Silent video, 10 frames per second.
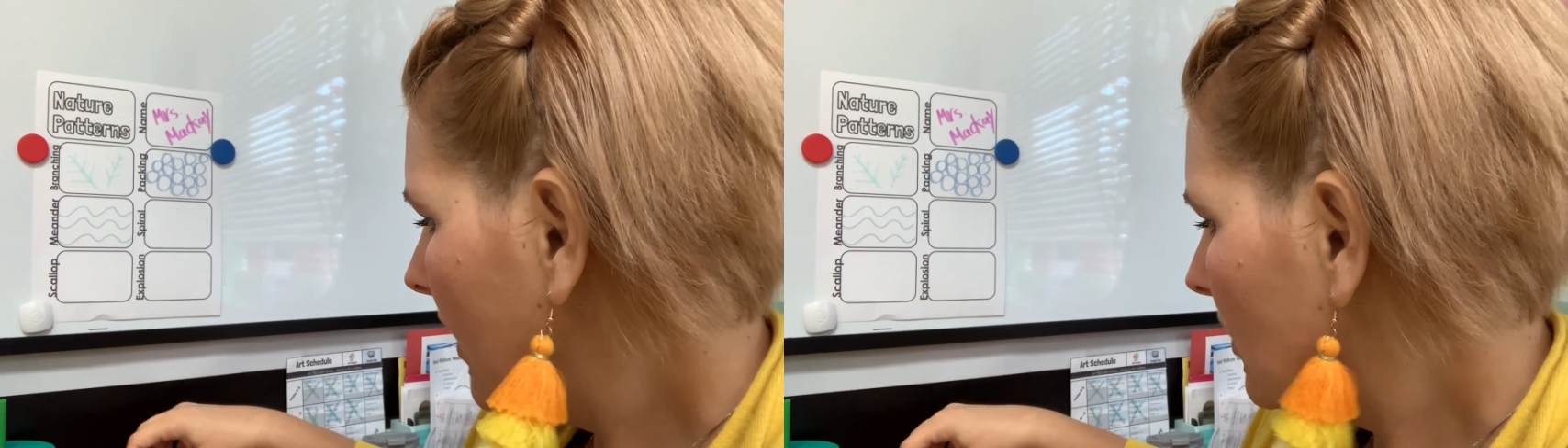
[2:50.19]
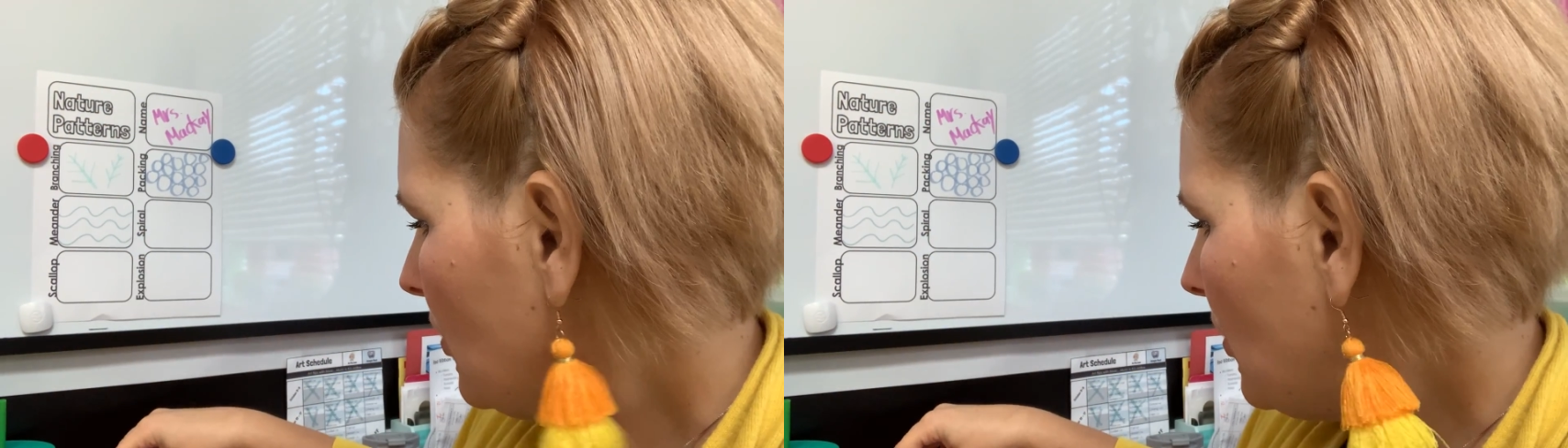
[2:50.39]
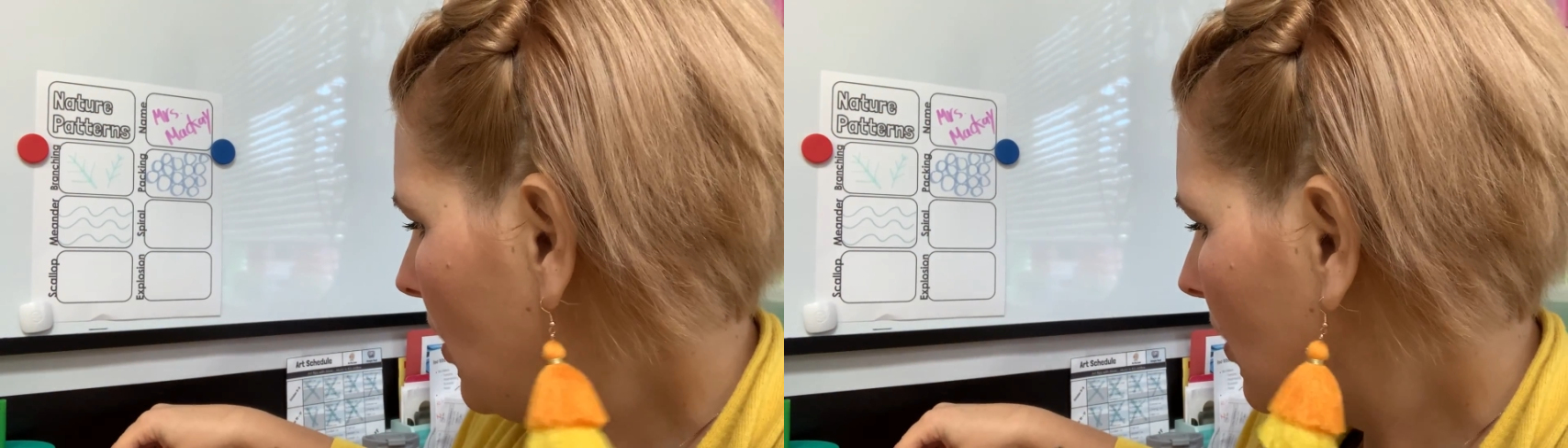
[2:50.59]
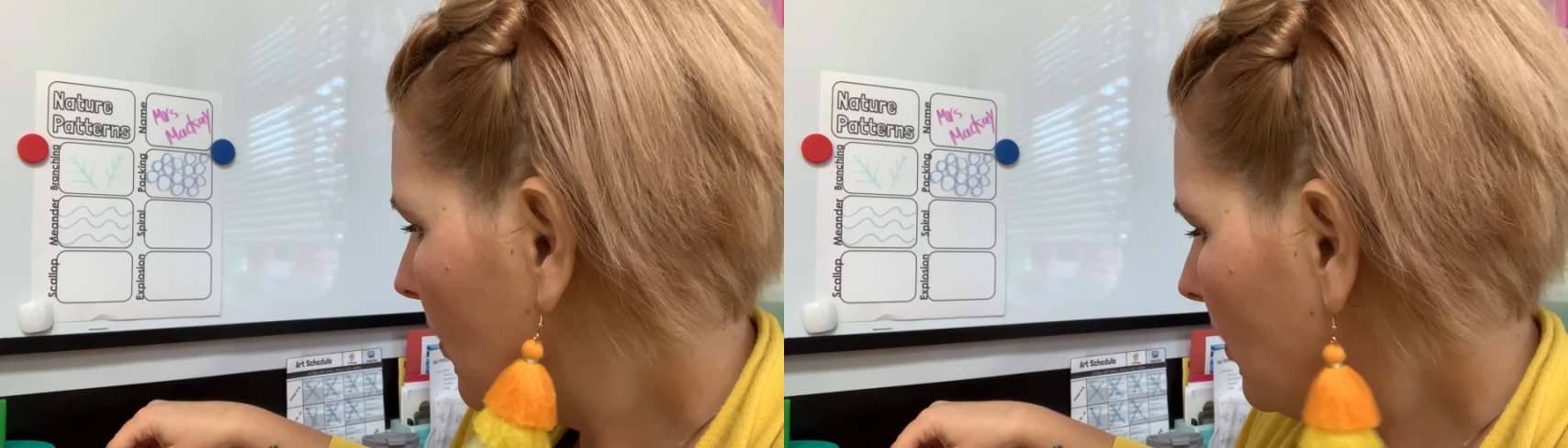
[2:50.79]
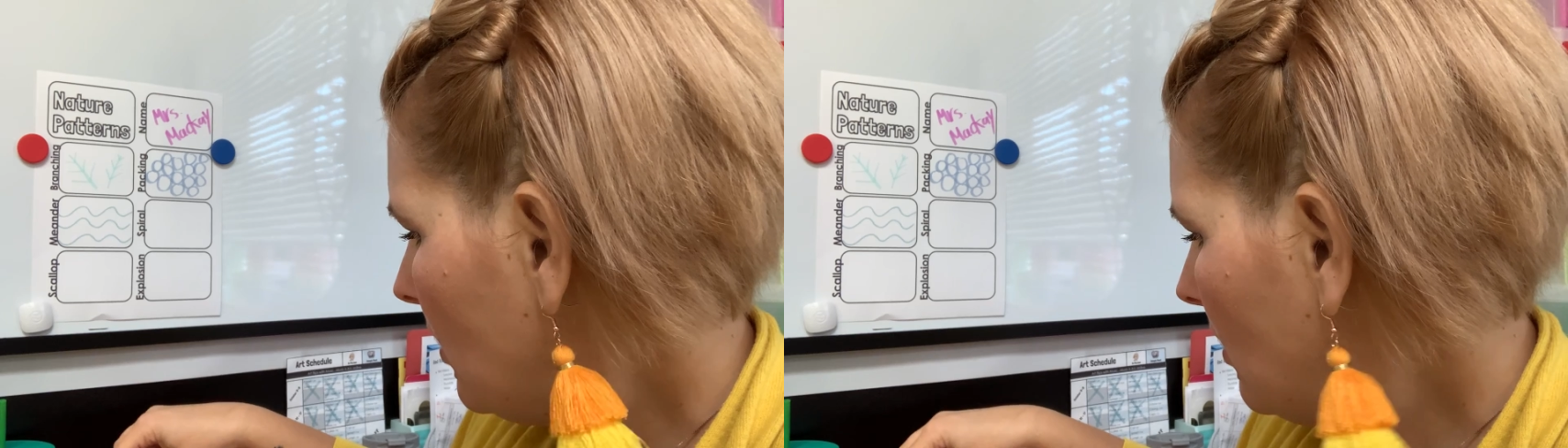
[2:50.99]
So
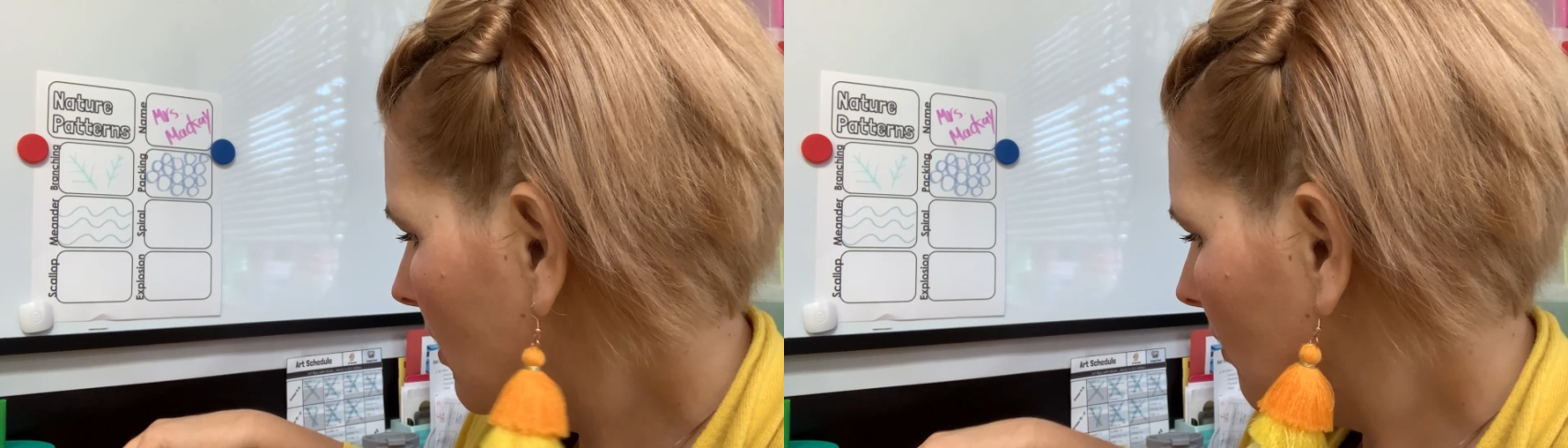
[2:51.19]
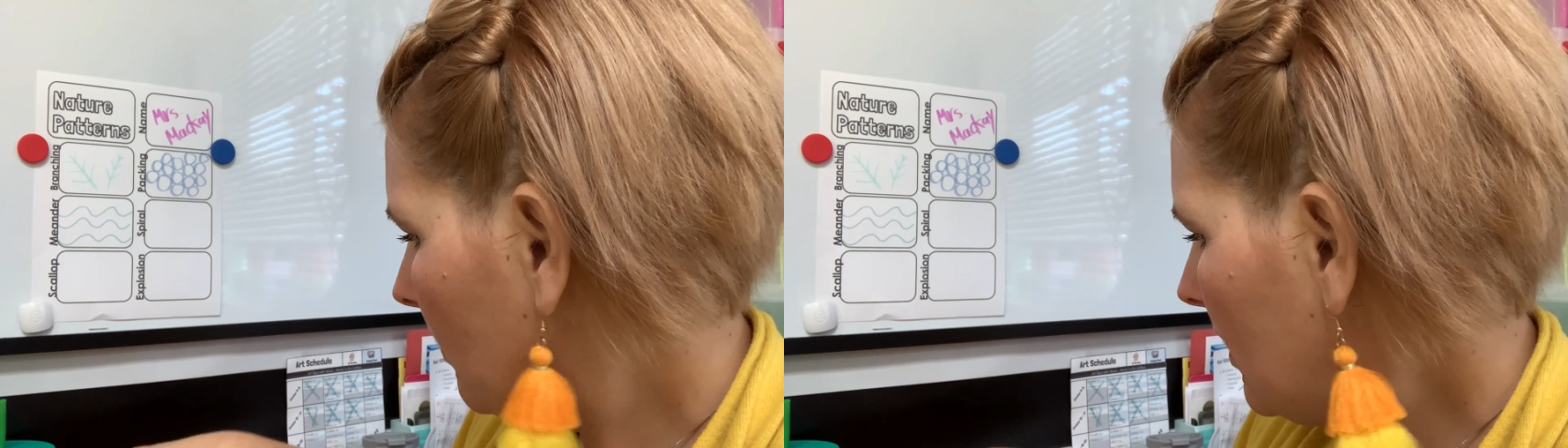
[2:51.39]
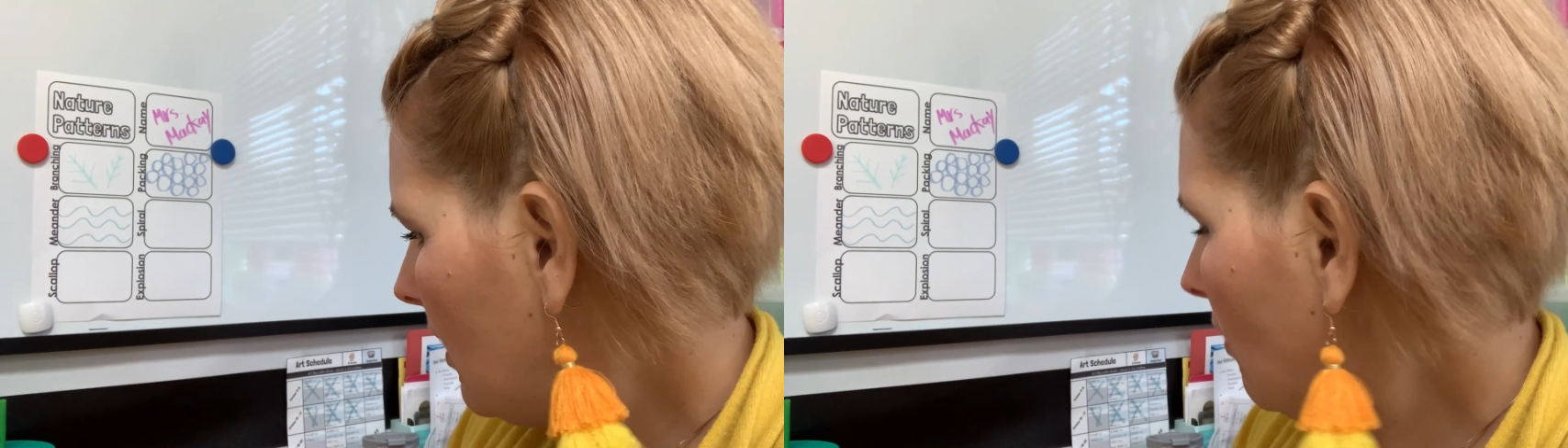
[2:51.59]
here we go.